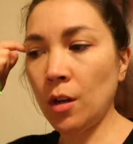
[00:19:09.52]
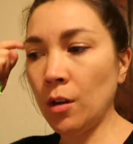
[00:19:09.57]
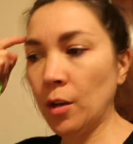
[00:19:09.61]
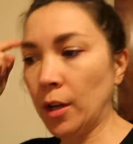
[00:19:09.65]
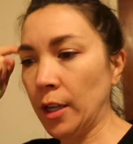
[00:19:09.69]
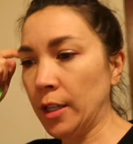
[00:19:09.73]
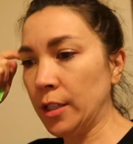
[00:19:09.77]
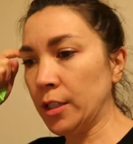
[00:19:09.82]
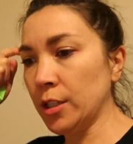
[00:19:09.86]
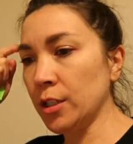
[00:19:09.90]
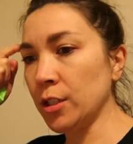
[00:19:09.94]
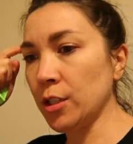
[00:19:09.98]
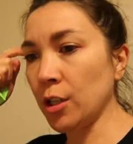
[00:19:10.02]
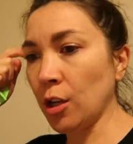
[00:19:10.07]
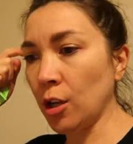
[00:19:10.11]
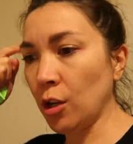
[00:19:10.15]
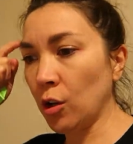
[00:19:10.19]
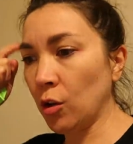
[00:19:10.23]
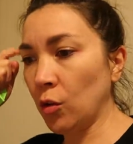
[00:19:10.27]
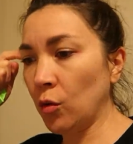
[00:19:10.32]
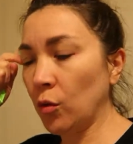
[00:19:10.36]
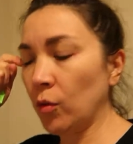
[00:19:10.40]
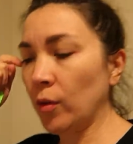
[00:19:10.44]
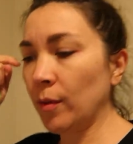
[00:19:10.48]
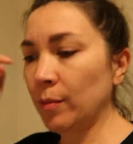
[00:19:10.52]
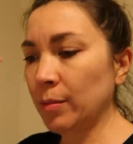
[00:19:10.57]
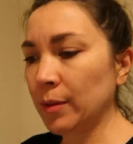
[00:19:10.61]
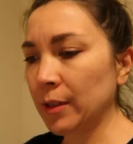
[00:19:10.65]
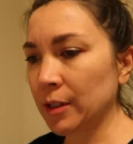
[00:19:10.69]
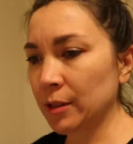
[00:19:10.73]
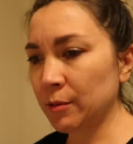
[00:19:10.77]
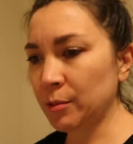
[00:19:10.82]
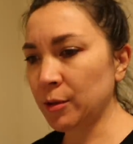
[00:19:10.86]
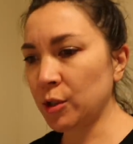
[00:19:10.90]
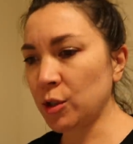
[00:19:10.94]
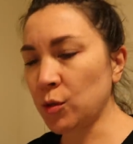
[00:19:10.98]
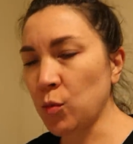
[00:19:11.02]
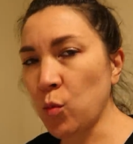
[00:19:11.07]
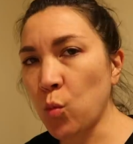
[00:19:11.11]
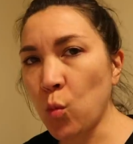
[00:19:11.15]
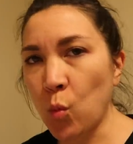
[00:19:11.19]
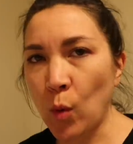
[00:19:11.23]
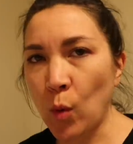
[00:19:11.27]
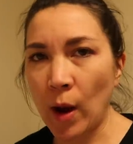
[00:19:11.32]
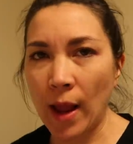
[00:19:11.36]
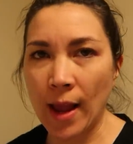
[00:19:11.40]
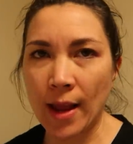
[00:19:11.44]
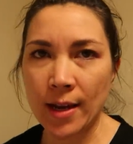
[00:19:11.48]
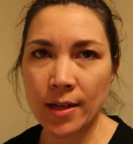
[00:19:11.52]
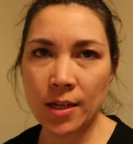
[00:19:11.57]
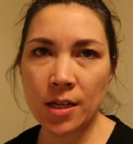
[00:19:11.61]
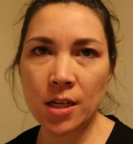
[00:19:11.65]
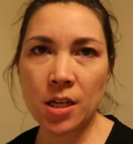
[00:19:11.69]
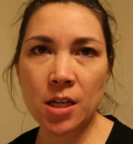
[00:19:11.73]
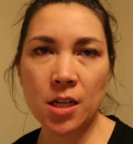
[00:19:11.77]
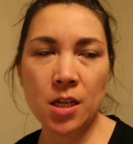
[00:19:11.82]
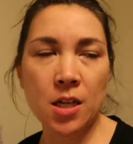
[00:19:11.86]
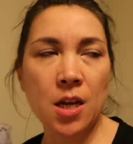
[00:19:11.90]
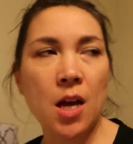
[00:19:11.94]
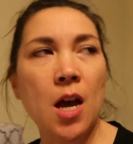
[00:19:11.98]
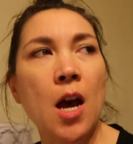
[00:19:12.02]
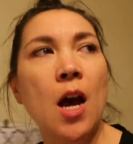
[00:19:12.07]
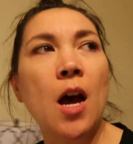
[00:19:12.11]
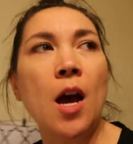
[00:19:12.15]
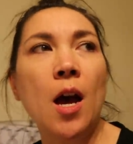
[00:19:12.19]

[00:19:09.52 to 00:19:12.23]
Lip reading: Okay, so the place we just went,